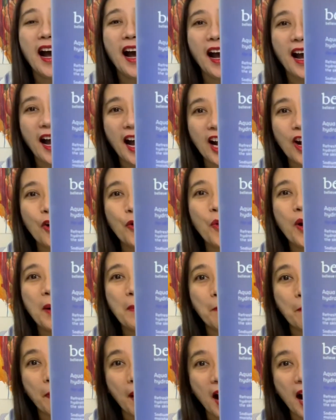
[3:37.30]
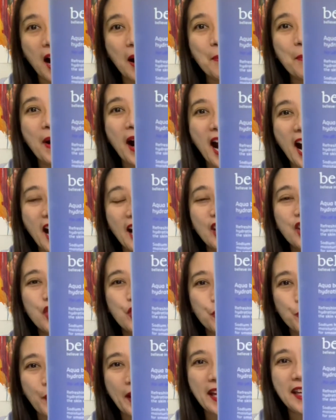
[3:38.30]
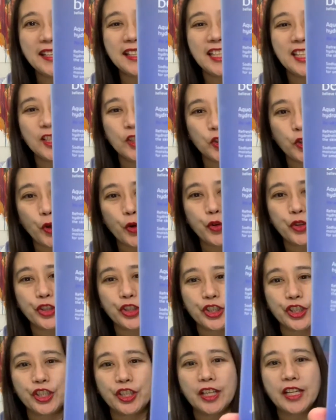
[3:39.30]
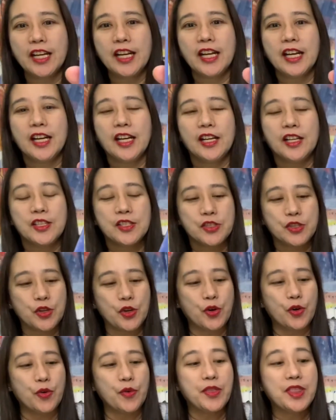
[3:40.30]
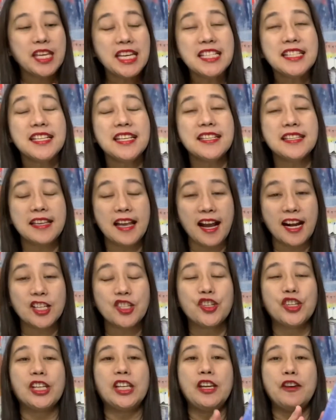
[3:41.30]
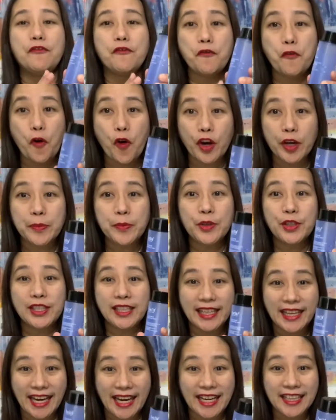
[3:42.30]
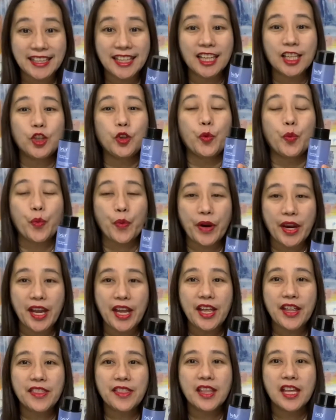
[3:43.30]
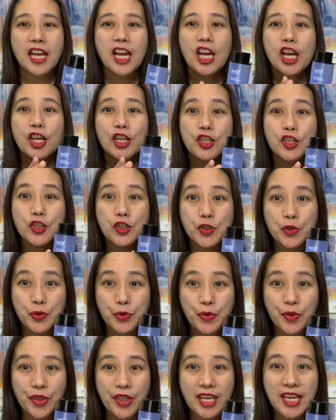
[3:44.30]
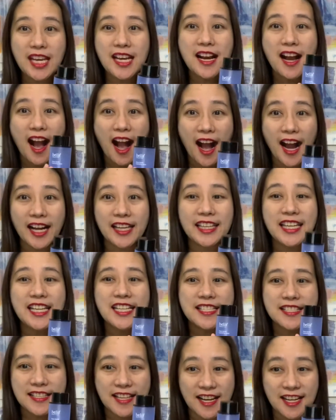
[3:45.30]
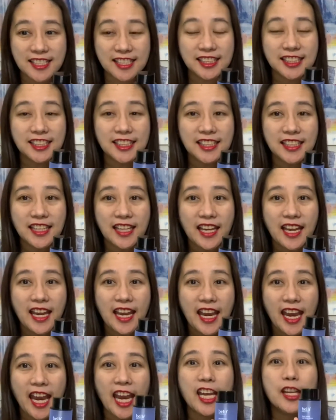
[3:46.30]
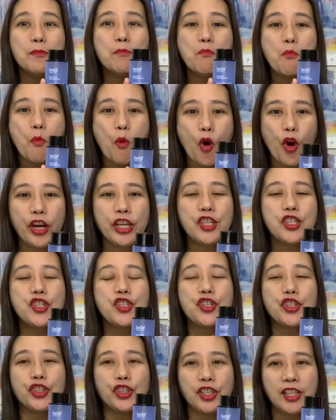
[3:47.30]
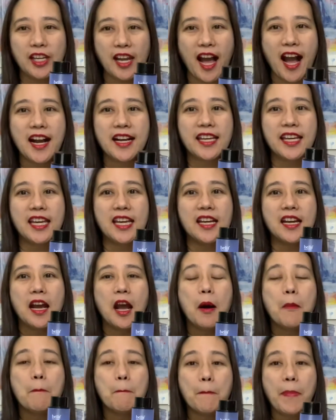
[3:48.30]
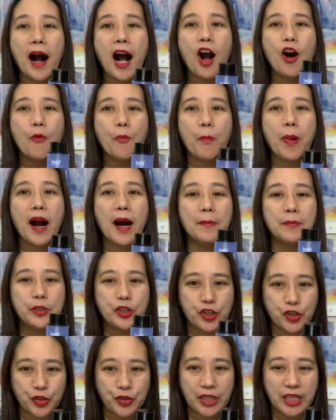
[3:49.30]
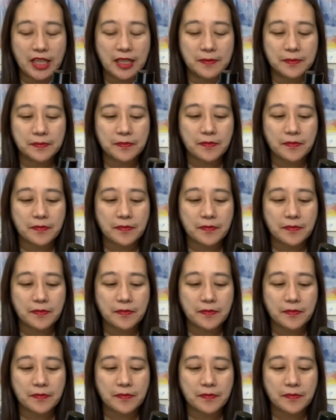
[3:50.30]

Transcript: Aqua Balm Hydrating Toner. So this is actually formulated with soothing honeysuckle and moisture-locking baobab tree.